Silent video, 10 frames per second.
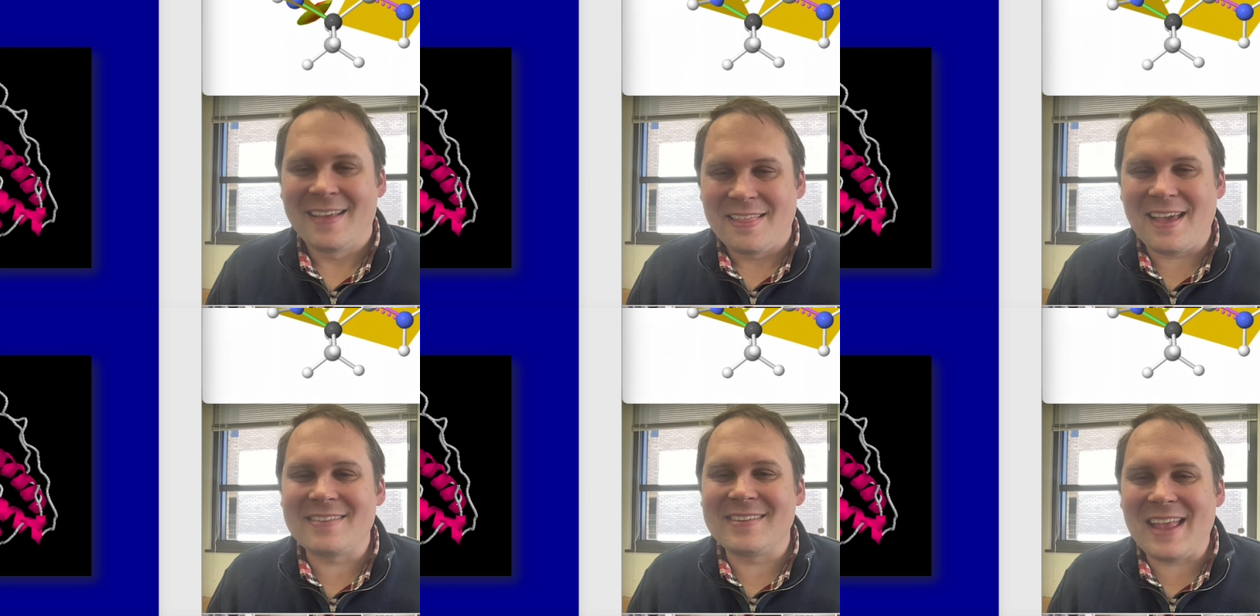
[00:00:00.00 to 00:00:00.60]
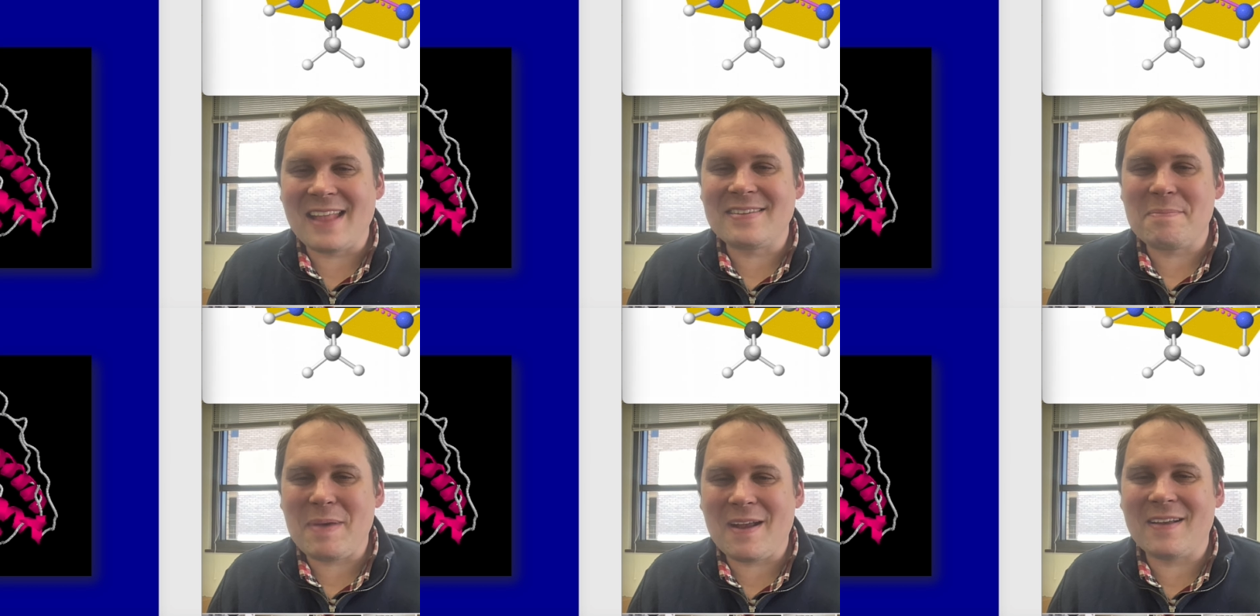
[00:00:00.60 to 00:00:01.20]
That is an
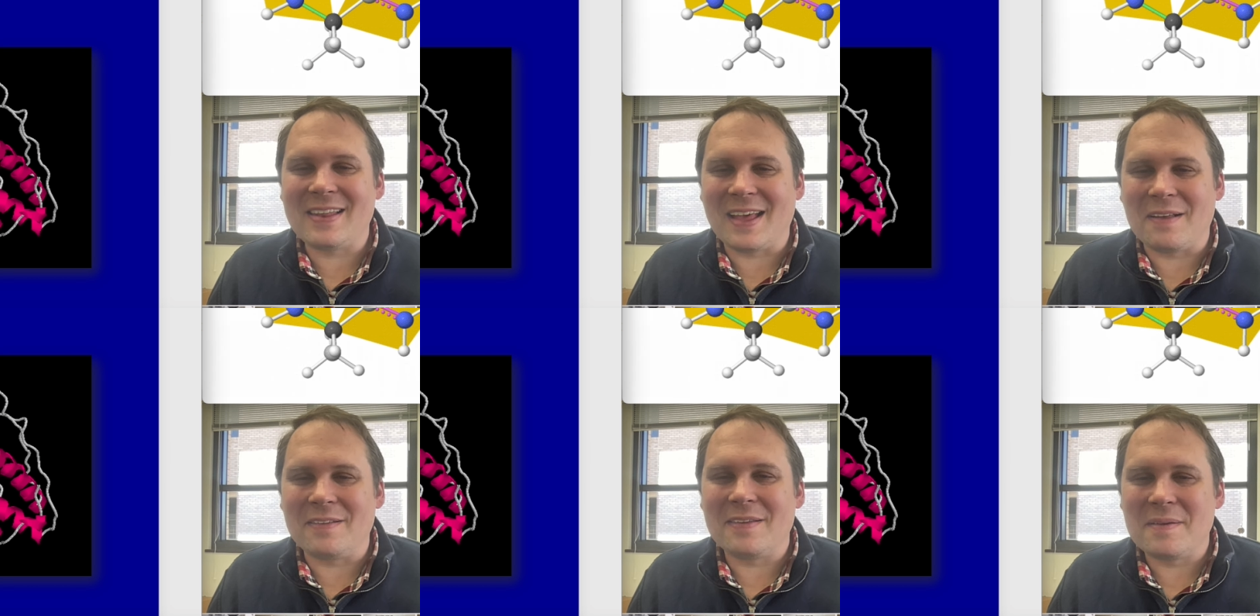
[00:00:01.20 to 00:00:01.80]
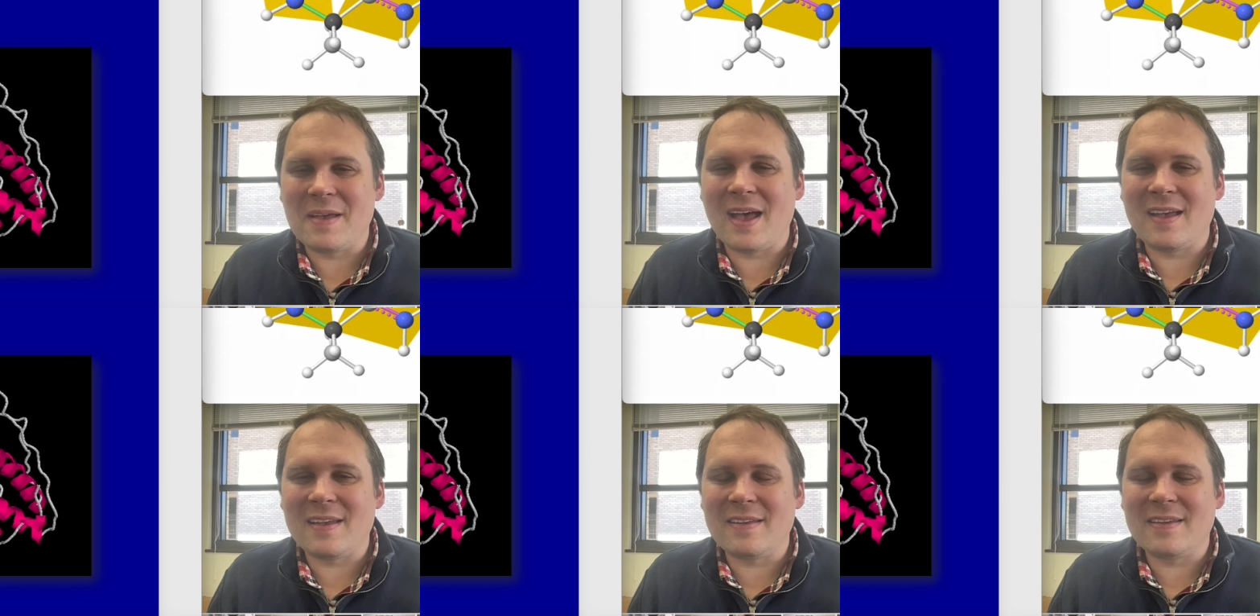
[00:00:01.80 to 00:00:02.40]
anti-parallel,
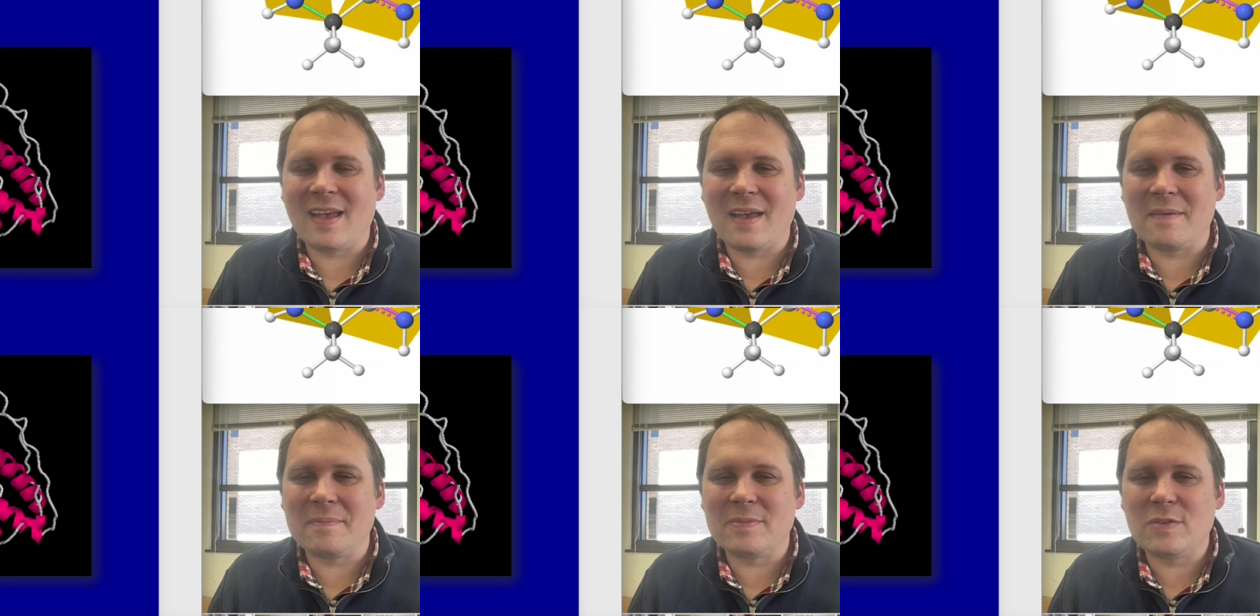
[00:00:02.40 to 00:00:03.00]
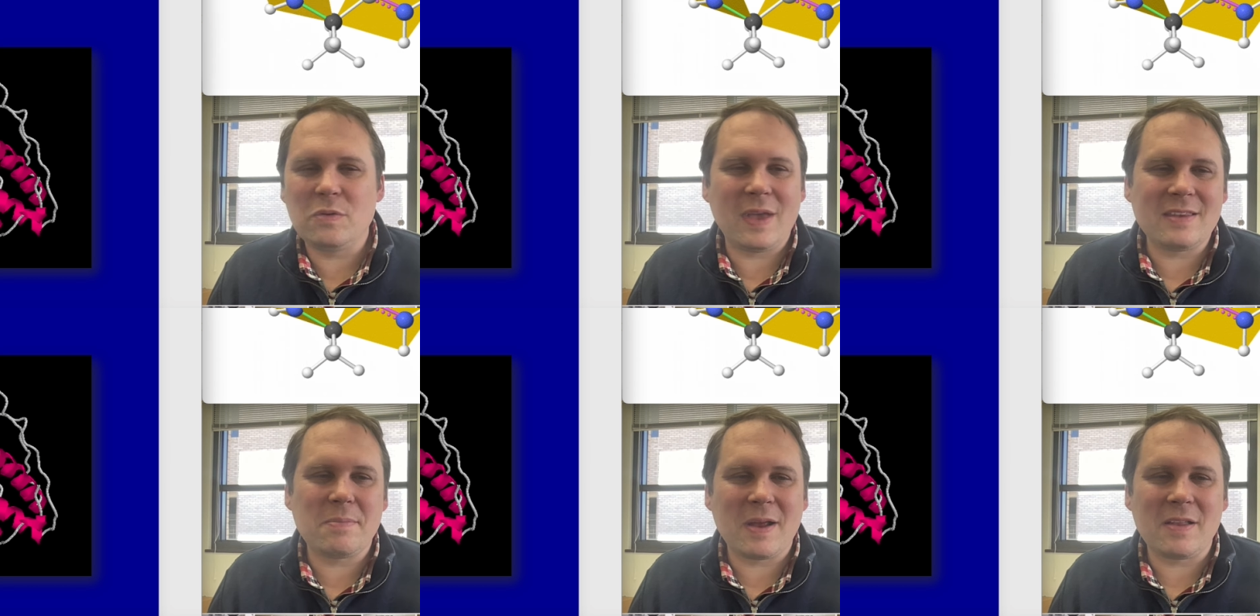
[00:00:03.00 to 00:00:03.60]
two
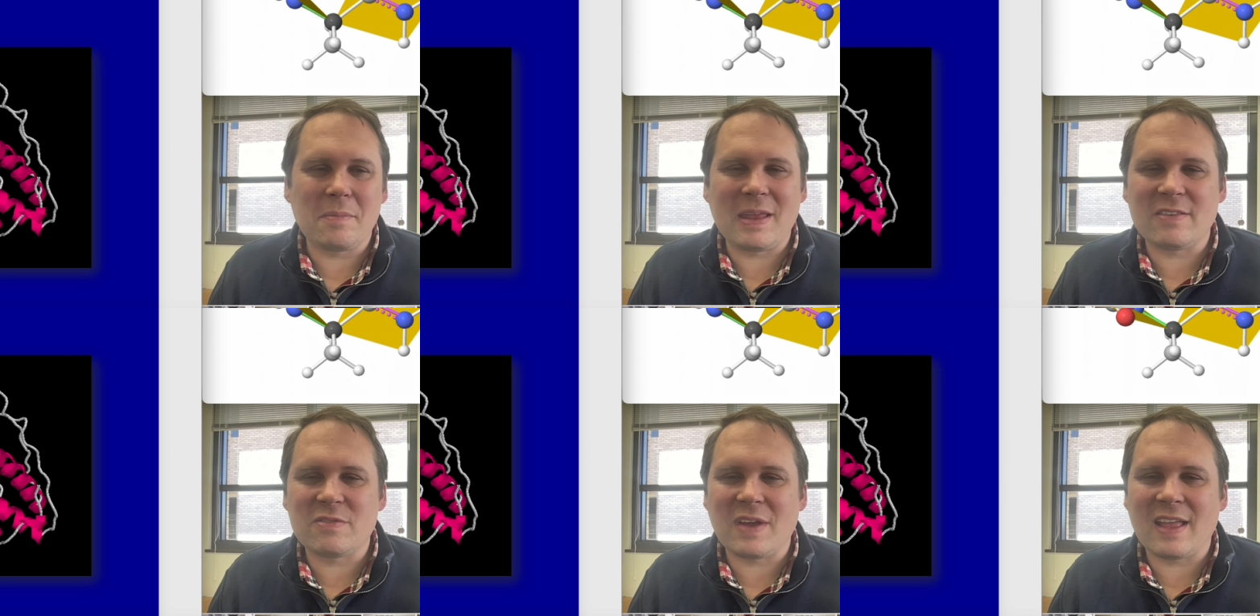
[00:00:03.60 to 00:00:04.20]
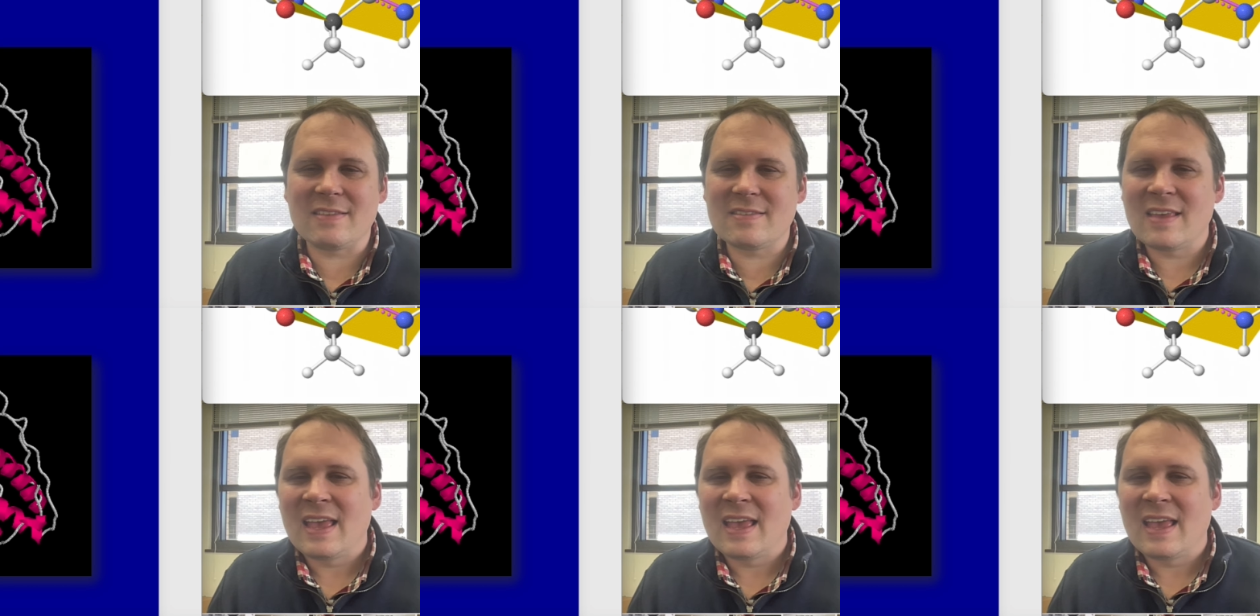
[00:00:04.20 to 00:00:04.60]
anti-parallel beta strands.